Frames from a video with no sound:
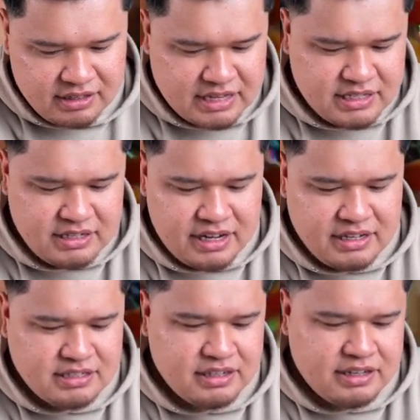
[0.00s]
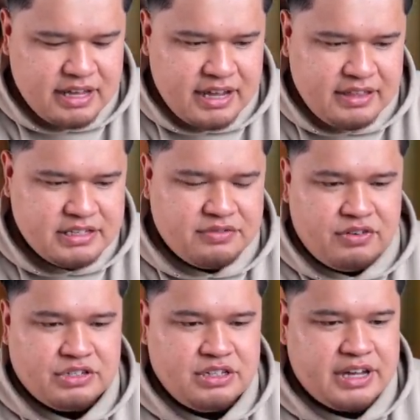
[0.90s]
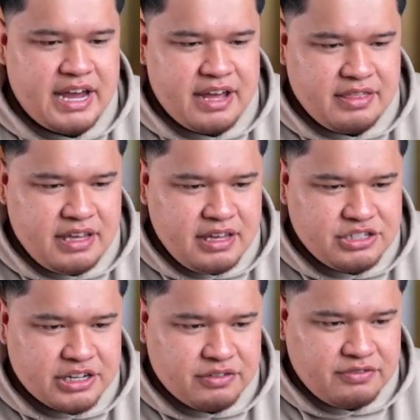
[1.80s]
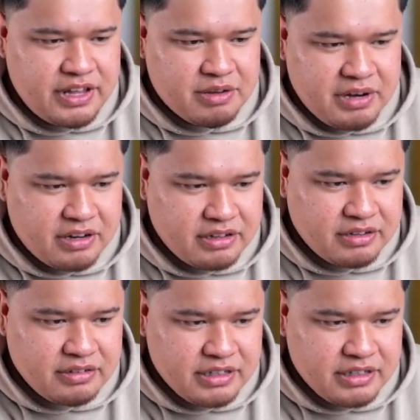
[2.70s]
That's a nice, look at that. This is the first look at the checker flag parallel.